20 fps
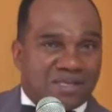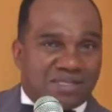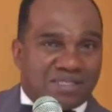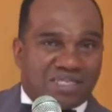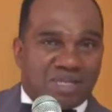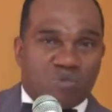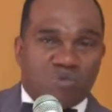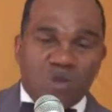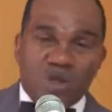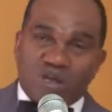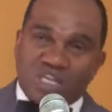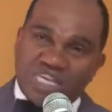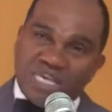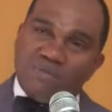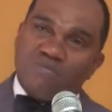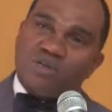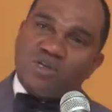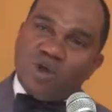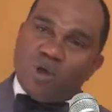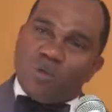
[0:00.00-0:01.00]
then we'll
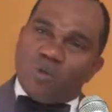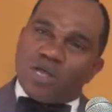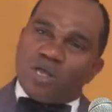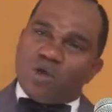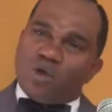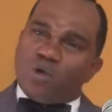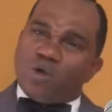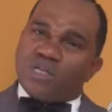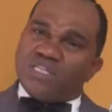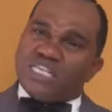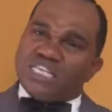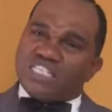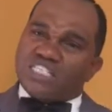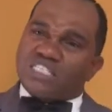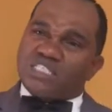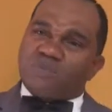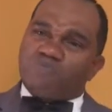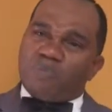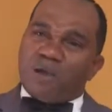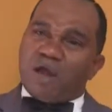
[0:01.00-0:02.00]
keep going on
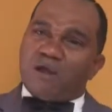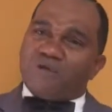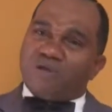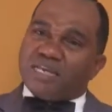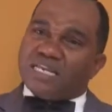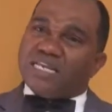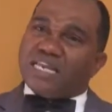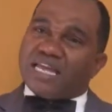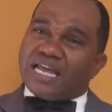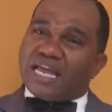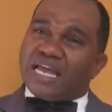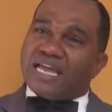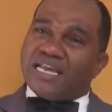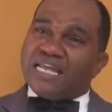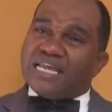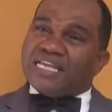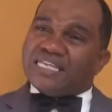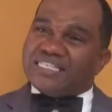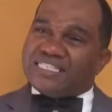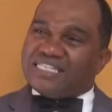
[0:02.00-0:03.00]
this spirally line
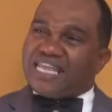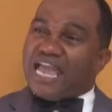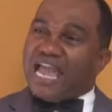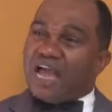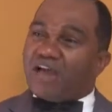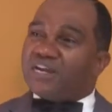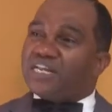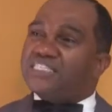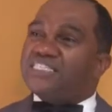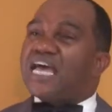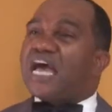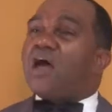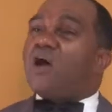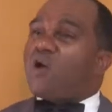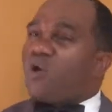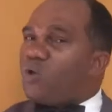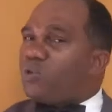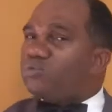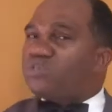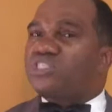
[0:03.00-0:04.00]
down into
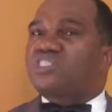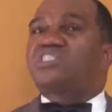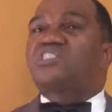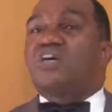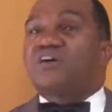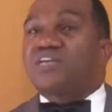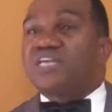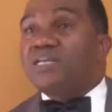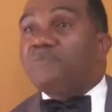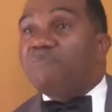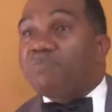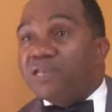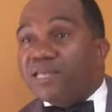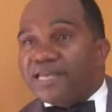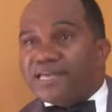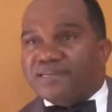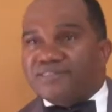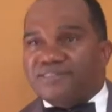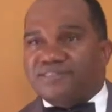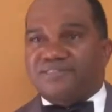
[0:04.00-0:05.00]
our own sunken
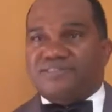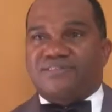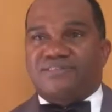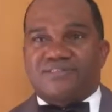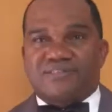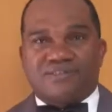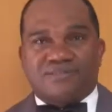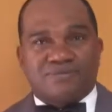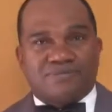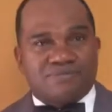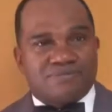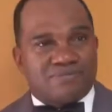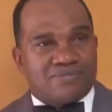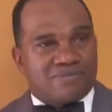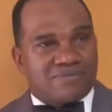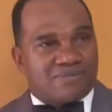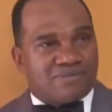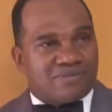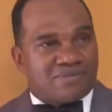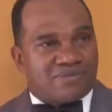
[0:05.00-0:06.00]
place.
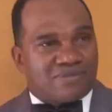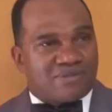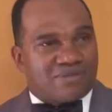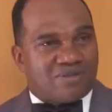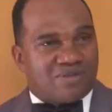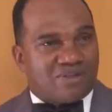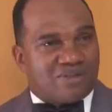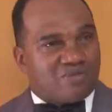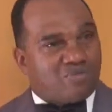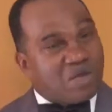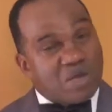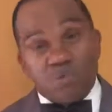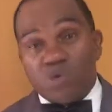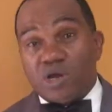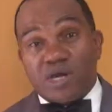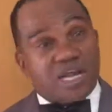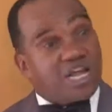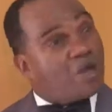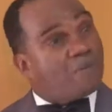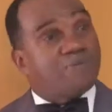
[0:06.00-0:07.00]
We
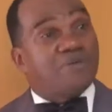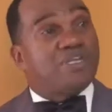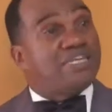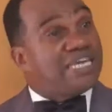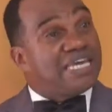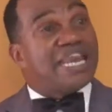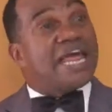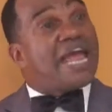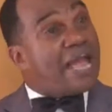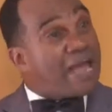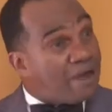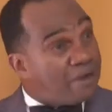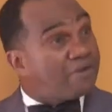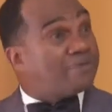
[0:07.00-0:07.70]
want to help you get out.